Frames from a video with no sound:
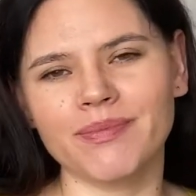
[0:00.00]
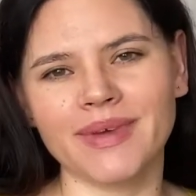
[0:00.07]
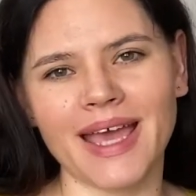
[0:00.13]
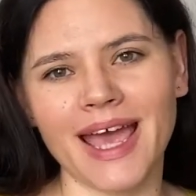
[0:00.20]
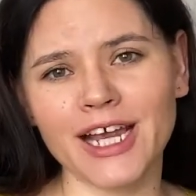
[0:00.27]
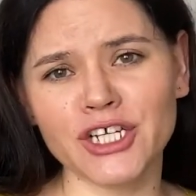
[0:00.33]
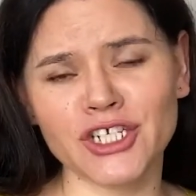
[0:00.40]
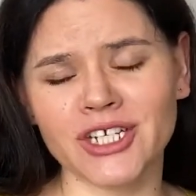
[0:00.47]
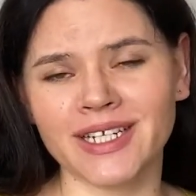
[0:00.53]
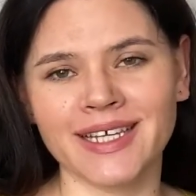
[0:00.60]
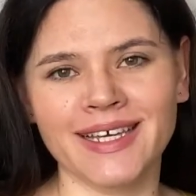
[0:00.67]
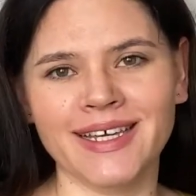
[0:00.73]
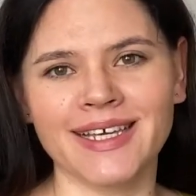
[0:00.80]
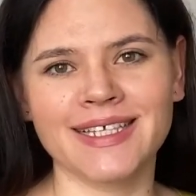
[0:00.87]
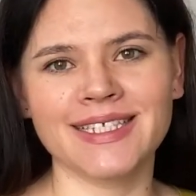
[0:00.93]
actually,
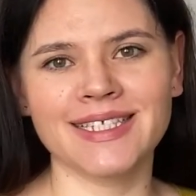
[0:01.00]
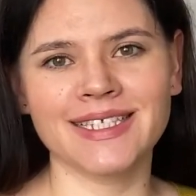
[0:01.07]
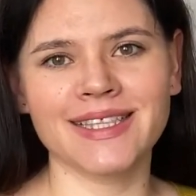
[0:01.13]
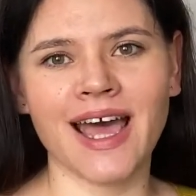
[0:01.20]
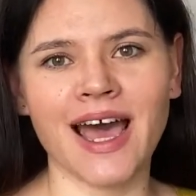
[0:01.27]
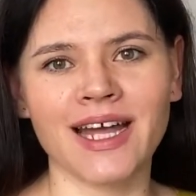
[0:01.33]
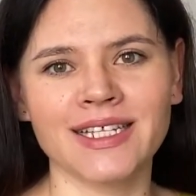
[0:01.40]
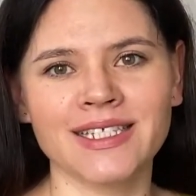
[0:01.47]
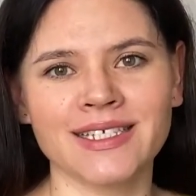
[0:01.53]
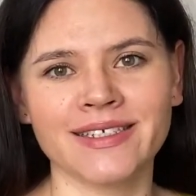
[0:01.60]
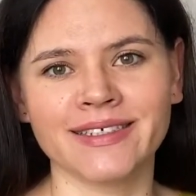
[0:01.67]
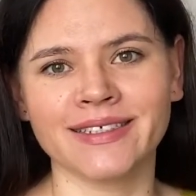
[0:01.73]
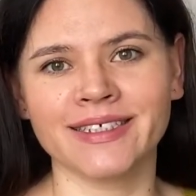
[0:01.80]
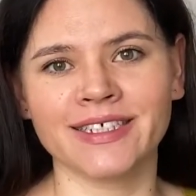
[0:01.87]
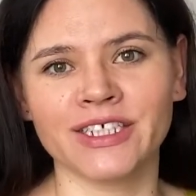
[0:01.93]
it's not
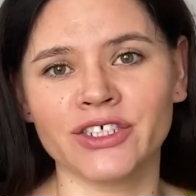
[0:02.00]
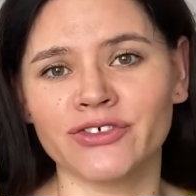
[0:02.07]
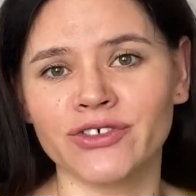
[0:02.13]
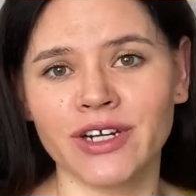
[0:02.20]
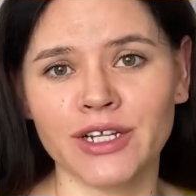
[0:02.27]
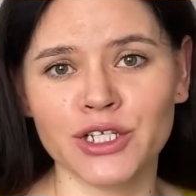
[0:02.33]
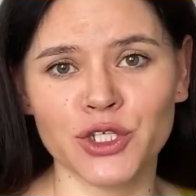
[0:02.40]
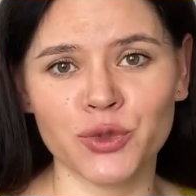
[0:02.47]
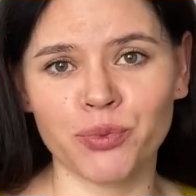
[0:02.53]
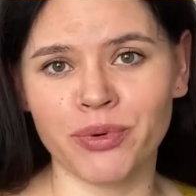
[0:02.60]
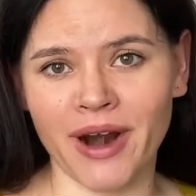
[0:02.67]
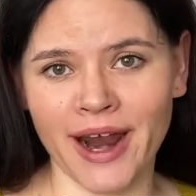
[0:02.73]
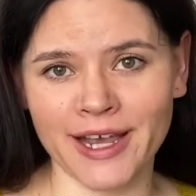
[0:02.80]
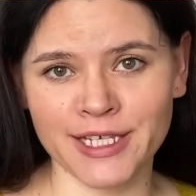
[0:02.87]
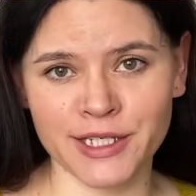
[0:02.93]
uh, a real
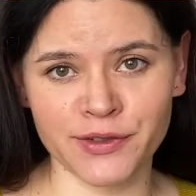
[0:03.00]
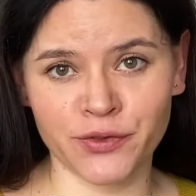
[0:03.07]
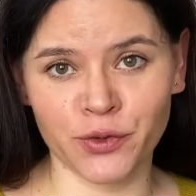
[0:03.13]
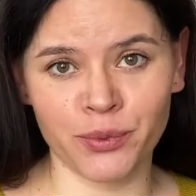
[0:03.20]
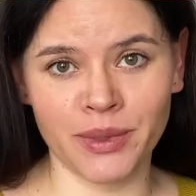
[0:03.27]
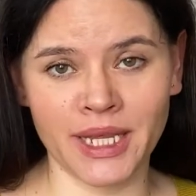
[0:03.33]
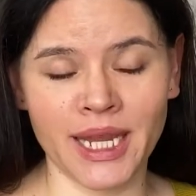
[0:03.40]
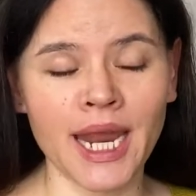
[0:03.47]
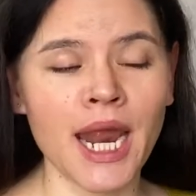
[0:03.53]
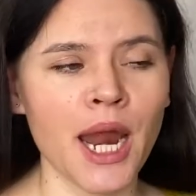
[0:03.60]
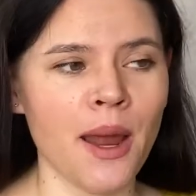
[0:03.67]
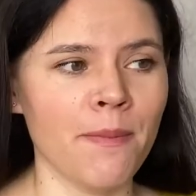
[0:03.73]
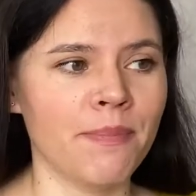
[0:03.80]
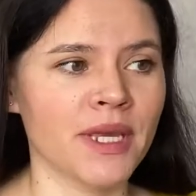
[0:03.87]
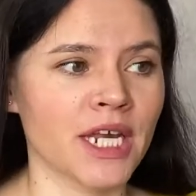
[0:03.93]
surprise for me
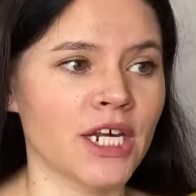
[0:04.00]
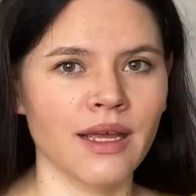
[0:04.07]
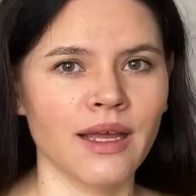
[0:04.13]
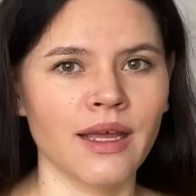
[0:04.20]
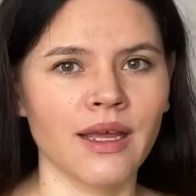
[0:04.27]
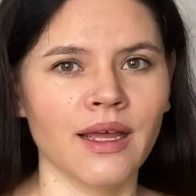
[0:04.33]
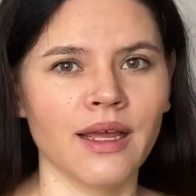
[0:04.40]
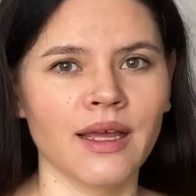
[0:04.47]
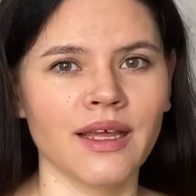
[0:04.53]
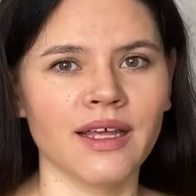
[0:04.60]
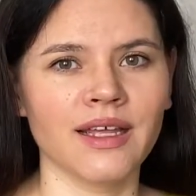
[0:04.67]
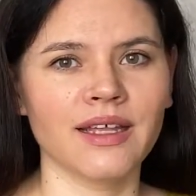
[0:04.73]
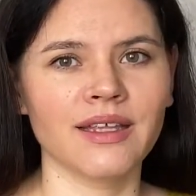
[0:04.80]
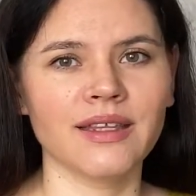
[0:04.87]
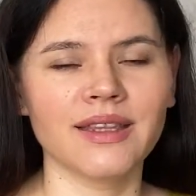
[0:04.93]
because
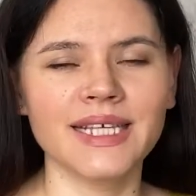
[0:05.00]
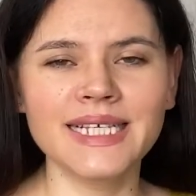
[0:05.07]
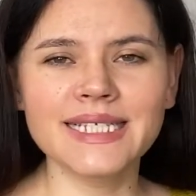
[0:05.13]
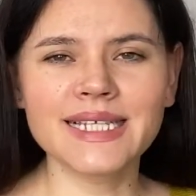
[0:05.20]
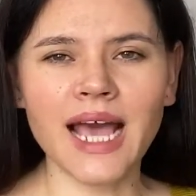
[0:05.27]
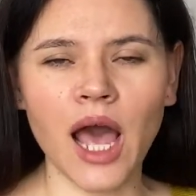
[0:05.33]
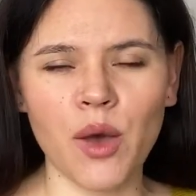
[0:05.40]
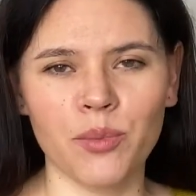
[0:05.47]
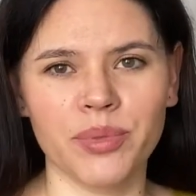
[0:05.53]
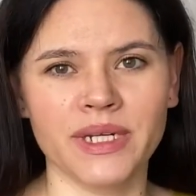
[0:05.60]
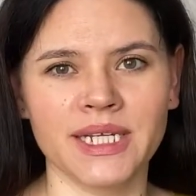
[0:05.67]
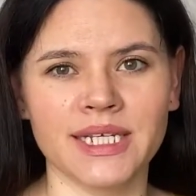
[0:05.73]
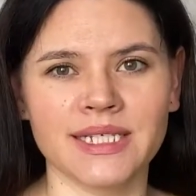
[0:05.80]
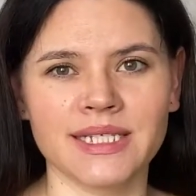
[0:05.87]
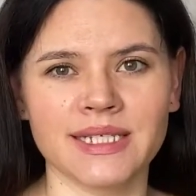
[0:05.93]
these
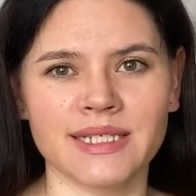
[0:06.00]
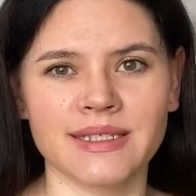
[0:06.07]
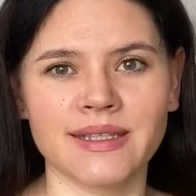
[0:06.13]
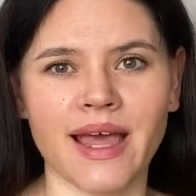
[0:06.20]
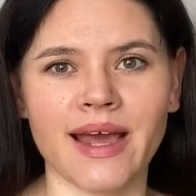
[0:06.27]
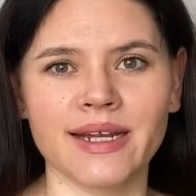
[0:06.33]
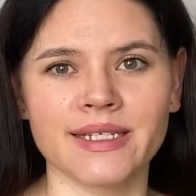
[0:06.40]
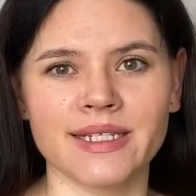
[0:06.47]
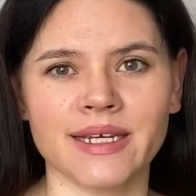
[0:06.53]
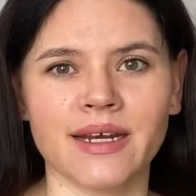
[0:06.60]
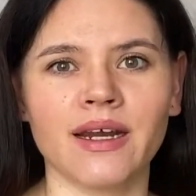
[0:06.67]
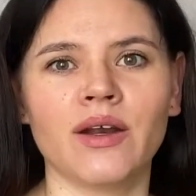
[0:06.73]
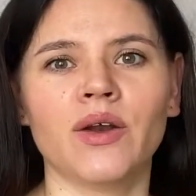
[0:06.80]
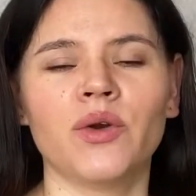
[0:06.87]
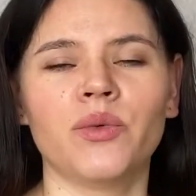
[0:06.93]
companies that
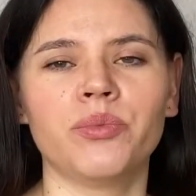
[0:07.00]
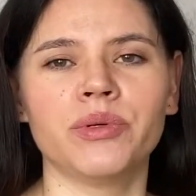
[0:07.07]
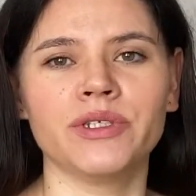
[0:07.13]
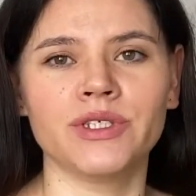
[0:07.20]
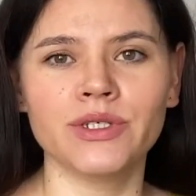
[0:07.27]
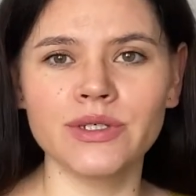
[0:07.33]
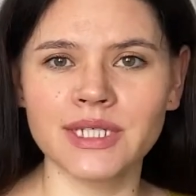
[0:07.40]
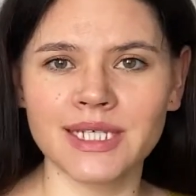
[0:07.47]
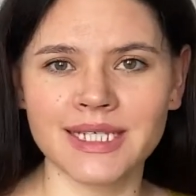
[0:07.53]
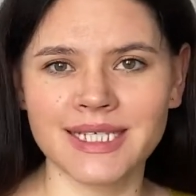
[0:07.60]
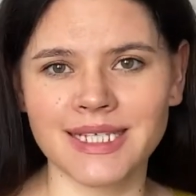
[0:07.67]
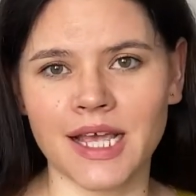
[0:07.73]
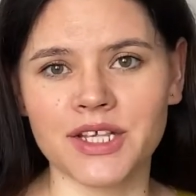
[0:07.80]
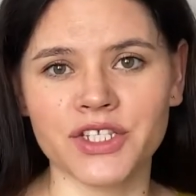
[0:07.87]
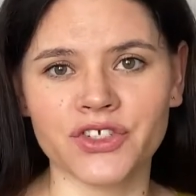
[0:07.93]
are producing
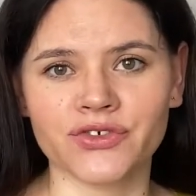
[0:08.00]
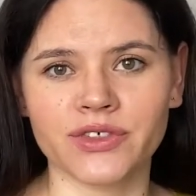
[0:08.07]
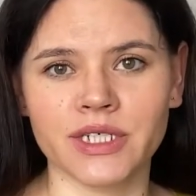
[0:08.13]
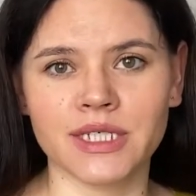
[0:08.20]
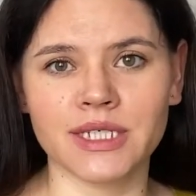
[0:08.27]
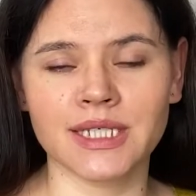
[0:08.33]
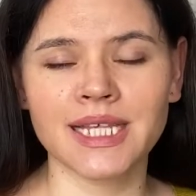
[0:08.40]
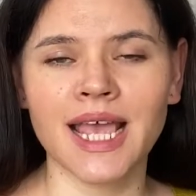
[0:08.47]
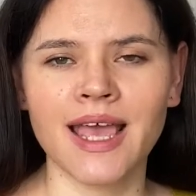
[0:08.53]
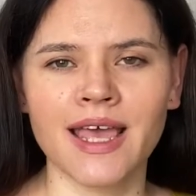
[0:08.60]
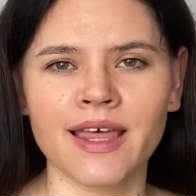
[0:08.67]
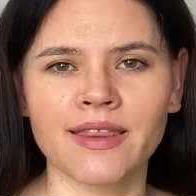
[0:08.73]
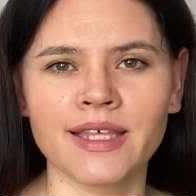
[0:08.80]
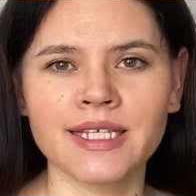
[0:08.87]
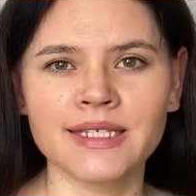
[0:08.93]
sunscreens,
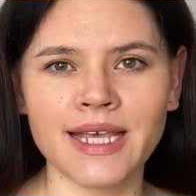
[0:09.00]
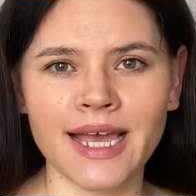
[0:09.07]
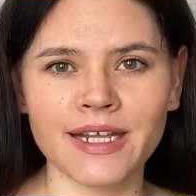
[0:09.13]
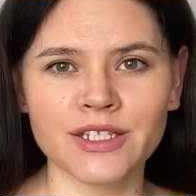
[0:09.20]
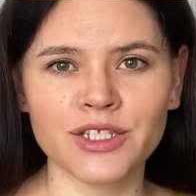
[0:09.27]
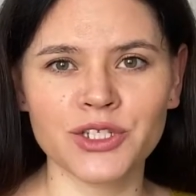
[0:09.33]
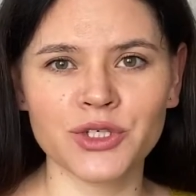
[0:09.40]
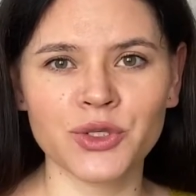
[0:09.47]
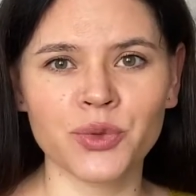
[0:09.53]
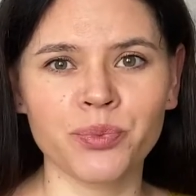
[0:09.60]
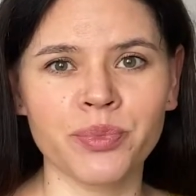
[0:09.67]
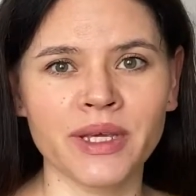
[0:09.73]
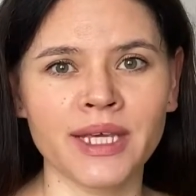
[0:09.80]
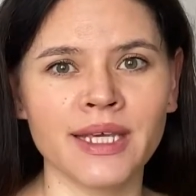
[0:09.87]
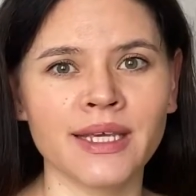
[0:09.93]
they tend to
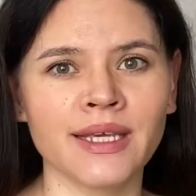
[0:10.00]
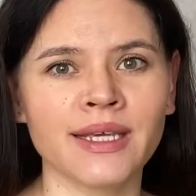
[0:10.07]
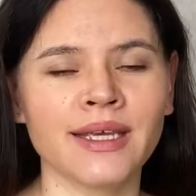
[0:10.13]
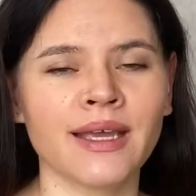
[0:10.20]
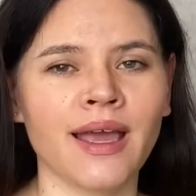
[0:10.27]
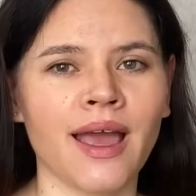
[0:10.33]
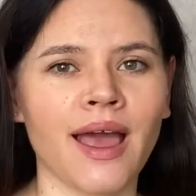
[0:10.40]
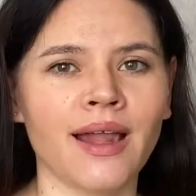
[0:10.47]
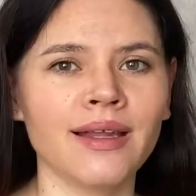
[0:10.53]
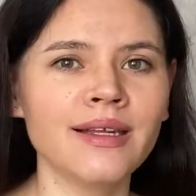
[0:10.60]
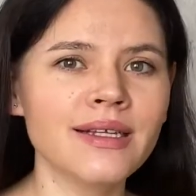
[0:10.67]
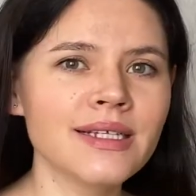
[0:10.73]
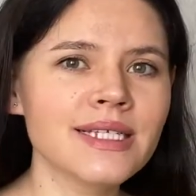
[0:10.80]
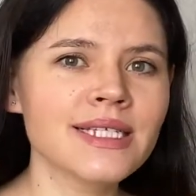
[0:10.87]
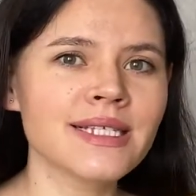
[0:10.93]
be a
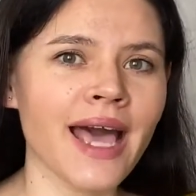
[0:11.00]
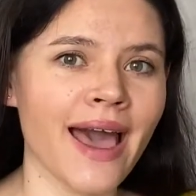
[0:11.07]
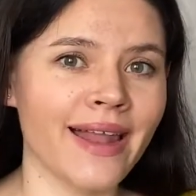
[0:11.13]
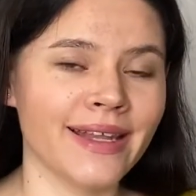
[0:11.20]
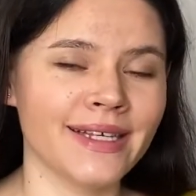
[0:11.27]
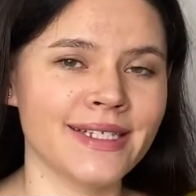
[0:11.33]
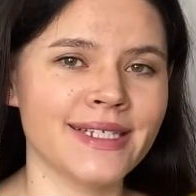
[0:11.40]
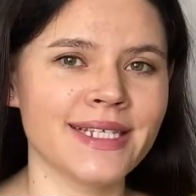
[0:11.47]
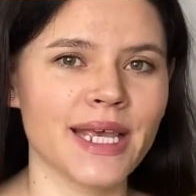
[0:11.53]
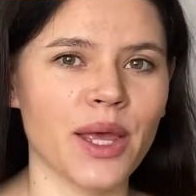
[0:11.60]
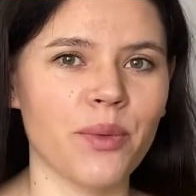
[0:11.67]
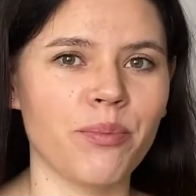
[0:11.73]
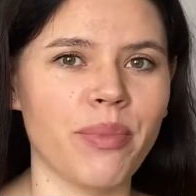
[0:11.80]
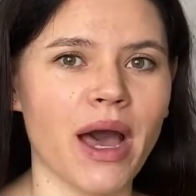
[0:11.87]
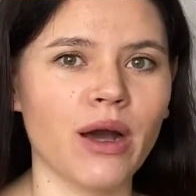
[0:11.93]
little silent
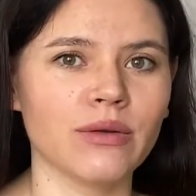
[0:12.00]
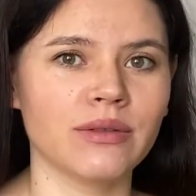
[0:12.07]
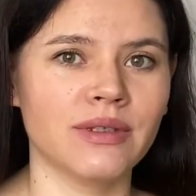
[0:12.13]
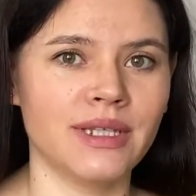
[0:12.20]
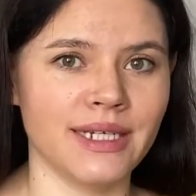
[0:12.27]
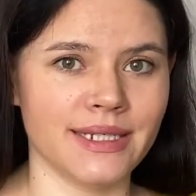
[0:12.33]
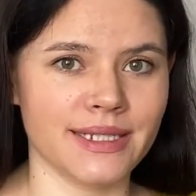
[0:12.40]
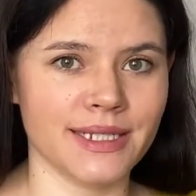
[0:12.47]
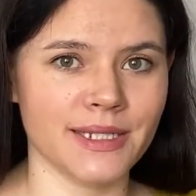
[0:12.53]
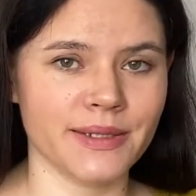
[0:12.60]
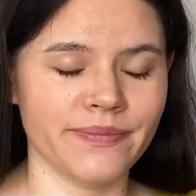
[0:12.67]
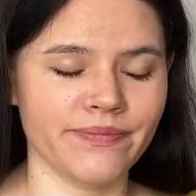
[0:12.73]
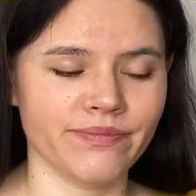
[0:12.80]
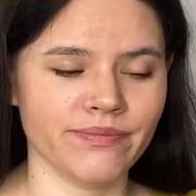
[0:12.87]
about this.